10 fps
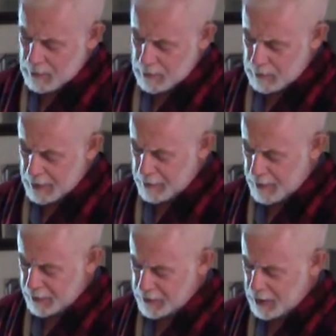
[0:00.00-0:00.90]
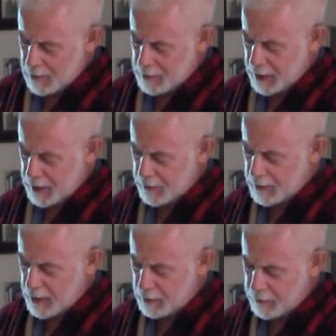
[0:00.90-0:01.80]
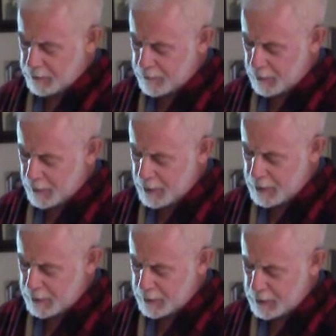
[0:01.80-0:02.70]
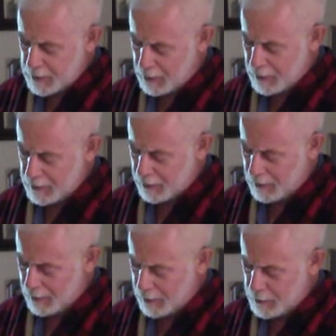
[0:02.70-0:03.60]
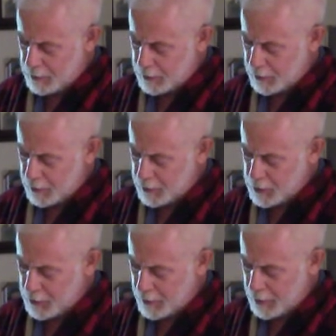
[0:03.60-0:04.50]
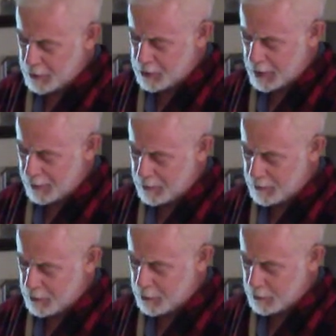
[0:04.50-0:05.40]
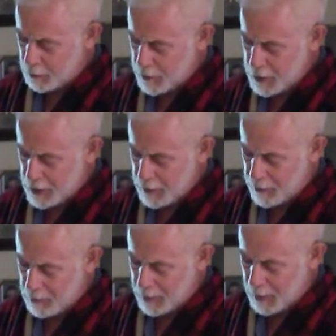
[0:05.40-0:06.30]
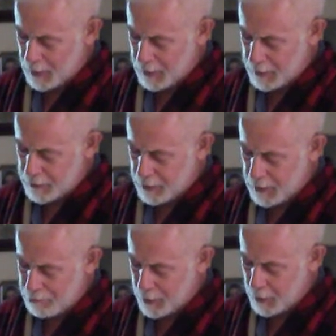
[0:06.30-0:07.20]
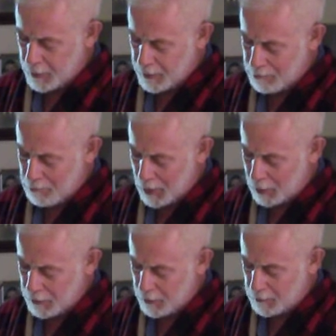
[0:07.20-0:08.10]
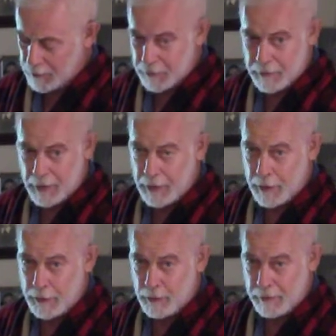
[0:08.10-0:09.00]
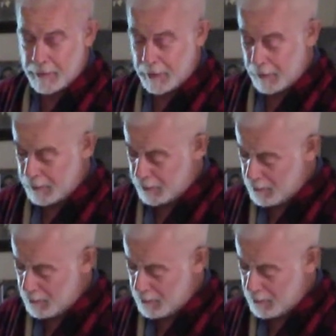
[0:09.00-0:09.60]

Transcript: Later that same day at the Douglas Fir Inn's cocktail lounge, Churning sat in his usual seat at the bar as he brooded and mulled over his financial affairs.